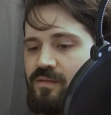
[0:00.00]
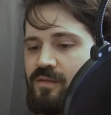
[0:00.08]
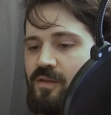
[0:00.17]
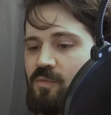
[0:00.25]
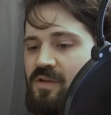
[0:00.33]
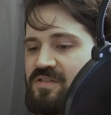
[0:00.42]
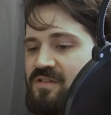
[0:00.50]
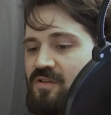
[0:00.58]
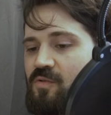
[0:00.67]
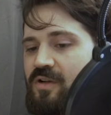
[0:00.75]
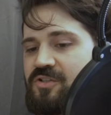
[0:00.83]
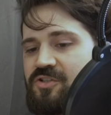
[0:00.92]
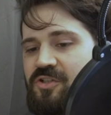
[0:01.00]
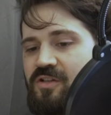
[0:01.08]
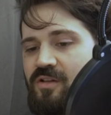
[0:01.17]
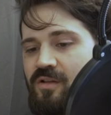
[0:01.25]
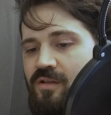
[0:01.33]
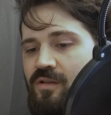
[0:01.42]
It wasn't a question.
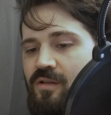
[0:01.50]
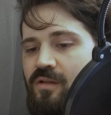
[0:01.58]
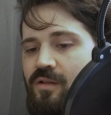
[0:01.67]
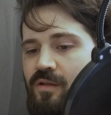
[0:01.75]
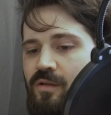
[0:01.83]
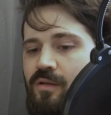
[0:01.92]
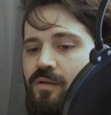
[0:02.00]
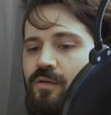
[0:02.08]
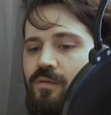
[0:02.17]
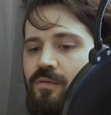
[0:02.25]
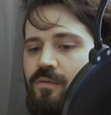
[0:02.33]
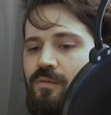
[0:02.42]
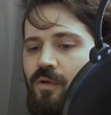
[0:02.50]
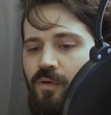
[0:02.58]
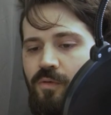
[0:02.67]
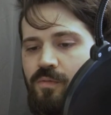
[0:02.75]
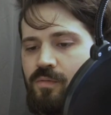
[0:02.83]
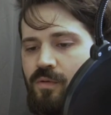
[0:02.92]

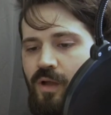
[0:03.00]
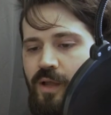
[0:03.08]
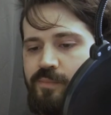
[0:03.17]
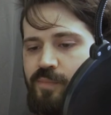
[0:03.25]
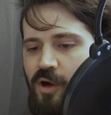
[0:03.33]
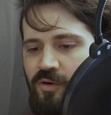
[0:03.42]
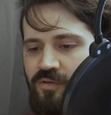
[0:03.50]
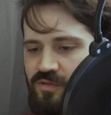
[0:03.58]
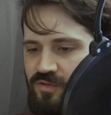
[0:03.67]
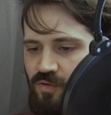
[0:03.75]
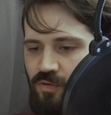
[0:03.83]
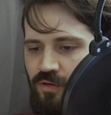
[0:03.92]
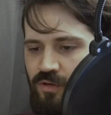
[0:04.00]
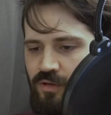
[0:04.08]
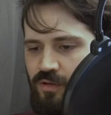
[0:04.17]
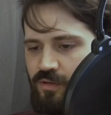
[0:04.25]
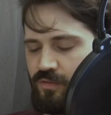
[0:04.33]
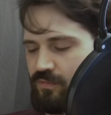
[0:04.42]
"No, I barred the
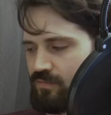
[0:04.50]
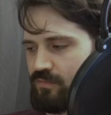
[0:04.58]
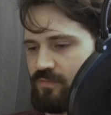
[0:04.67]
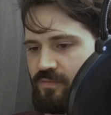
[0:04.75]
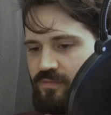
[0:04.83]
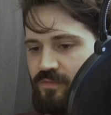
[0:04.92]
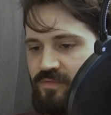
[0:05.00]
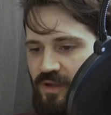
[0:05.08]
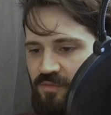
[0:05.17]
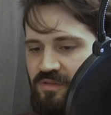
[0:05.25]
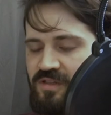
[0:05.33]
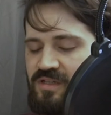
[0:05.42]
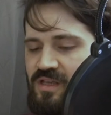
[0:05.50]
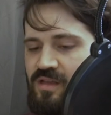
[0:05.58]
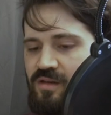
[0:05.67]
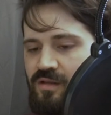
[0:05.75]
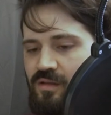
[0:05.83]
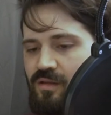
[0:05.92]
door, found the
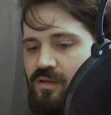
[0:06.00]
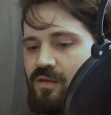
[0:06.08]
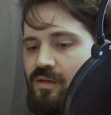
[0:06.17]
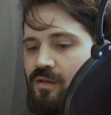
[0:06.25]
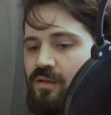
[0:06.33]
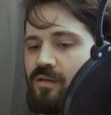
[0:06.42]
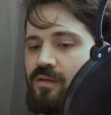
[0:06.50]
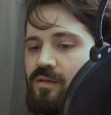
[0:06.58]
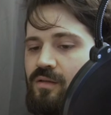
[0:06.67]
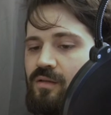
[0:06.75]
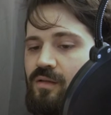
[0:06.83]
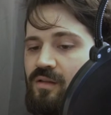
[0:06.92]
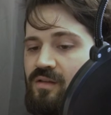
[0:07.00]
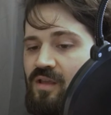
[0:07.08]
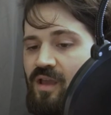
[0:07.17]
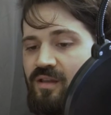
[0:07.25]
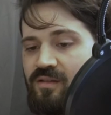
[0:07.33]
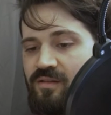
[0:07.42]
deed." "And
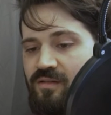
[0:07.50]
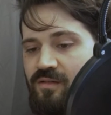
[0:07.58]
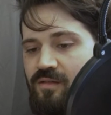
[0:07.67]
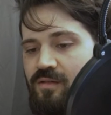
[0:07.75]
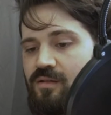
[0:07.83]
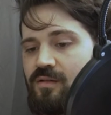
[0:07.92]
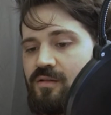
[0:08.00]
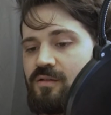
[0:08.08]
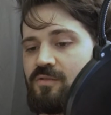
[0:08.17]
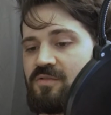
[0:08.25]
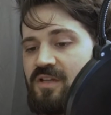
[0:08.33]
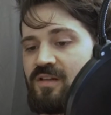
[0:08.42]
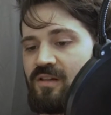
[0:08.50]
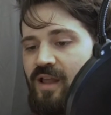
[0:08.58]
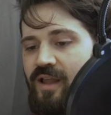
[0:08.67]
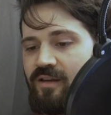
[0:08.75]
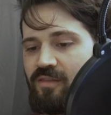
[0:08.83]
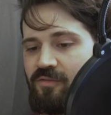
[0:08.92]
yet you didn't
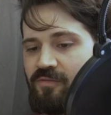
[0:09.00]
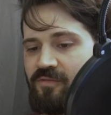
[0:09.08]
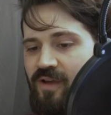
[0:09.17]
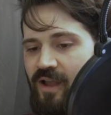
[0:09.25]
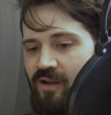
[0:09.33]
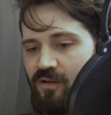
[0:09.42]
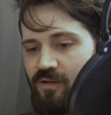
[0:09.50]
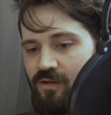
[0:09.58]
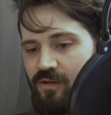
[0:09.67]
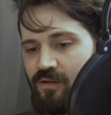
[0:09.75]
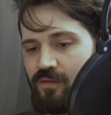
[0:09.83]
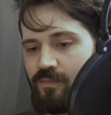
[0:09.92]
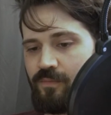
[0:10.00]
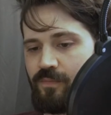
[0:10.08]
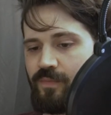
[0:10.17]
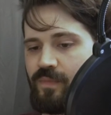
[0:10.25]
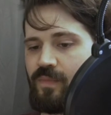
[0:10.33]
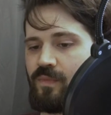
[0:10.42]
light the fire."
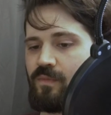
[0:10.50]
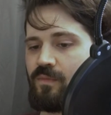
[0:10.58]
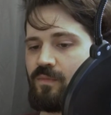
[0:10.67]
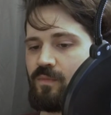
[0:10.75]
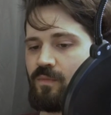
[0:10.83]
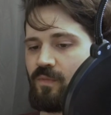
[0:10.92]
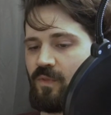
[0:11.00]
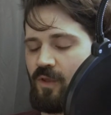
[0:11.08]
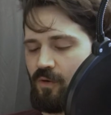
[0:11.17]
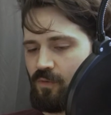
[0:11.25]
"No."